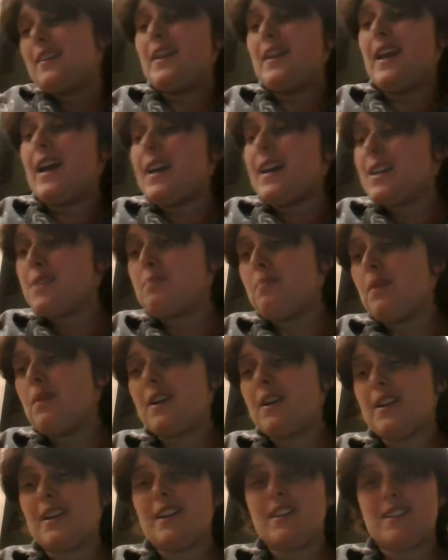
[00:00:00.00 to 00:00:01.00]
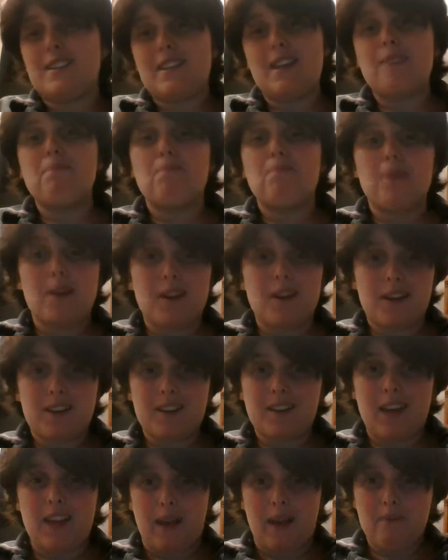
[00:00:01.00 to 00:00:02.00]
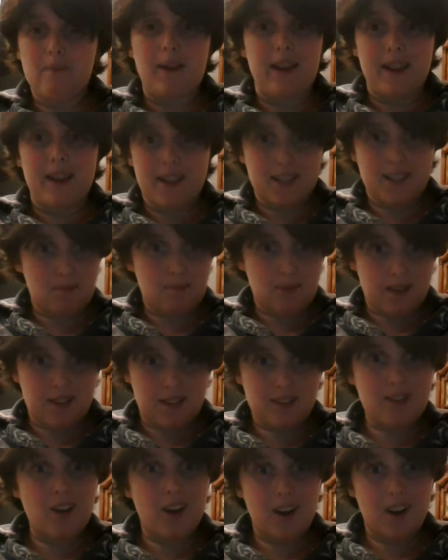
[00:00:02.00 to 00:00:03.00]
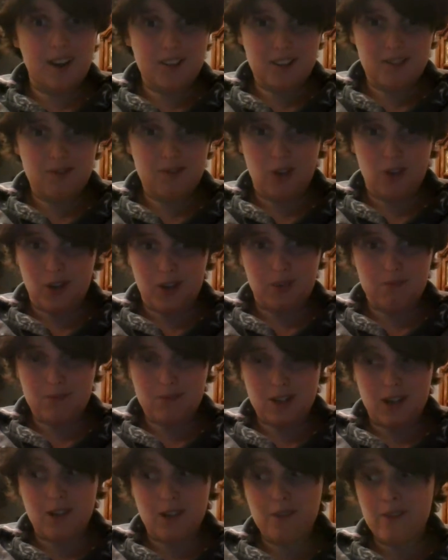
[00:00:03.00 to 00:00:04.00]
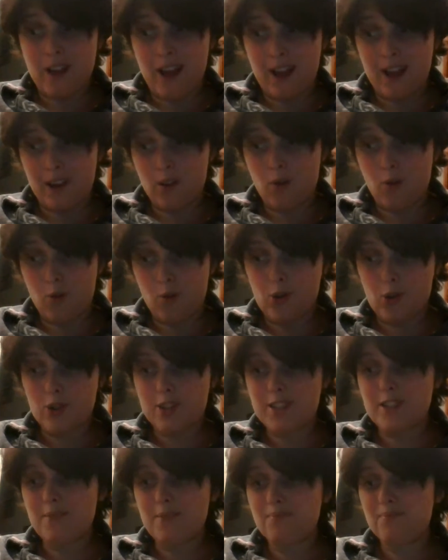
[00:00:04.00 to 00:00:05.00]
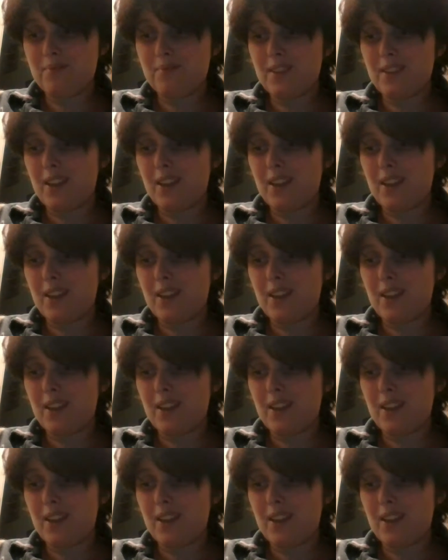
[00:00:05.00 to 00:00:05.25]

The next book is a book that my husband got for himself at Kohl's,